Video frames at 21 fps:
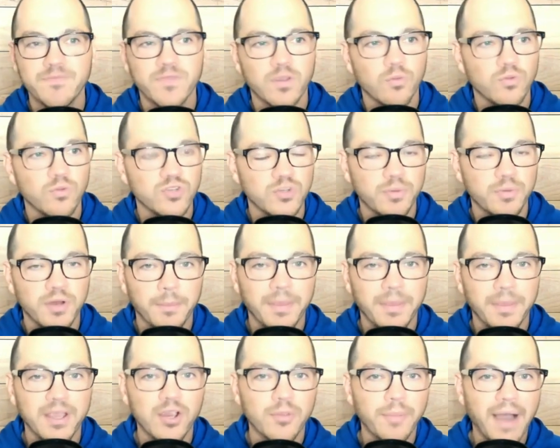When you put a
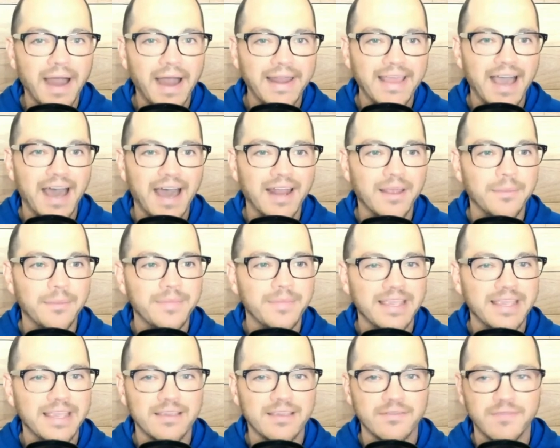bigger body on him,
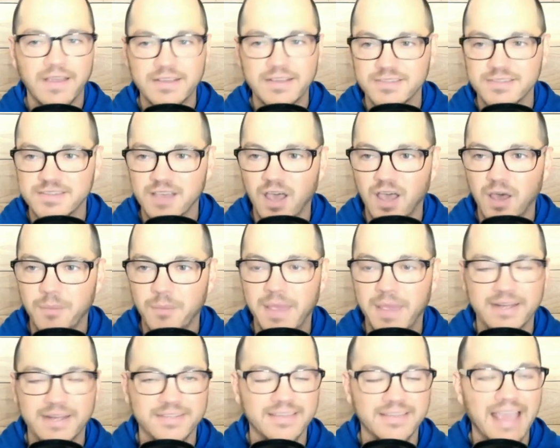he faces up
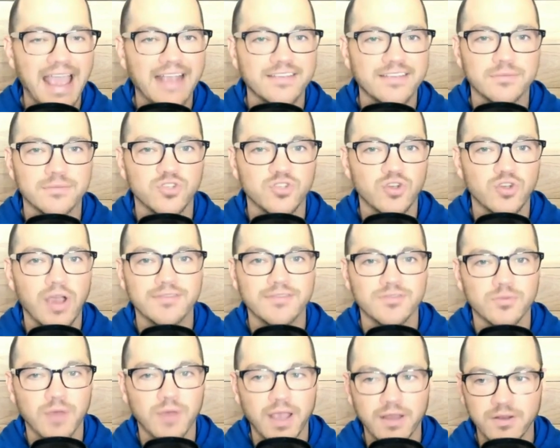and attacks him,
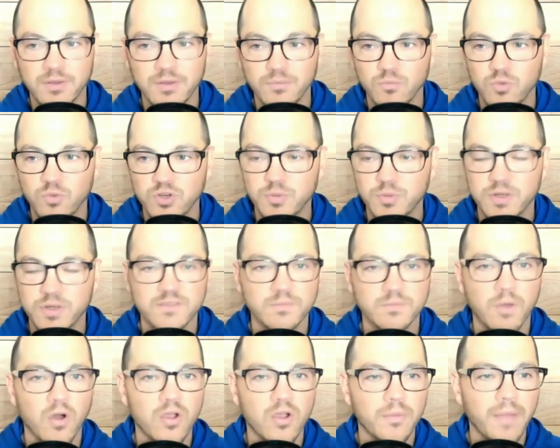drives around him. When you put a
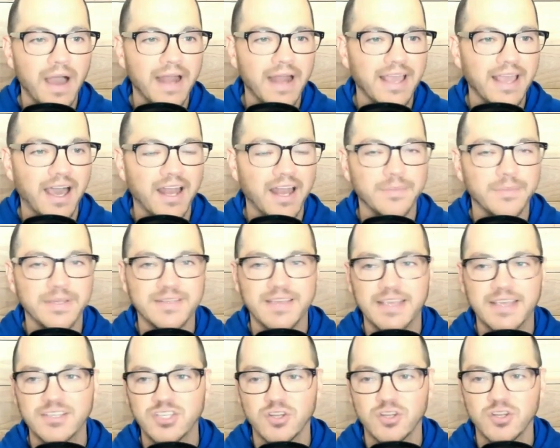smaller body on him, he
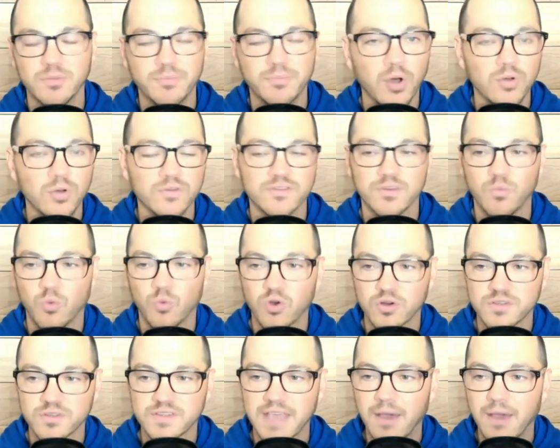takes you to the post and
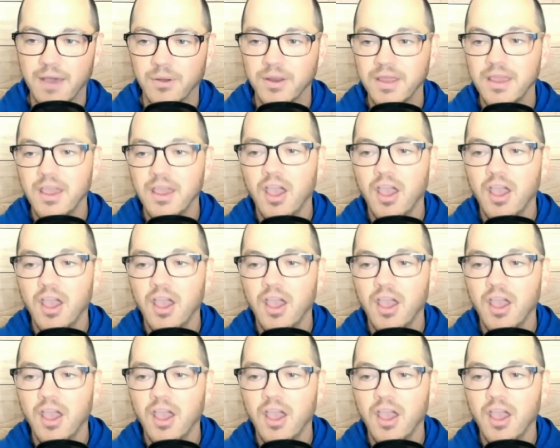works out.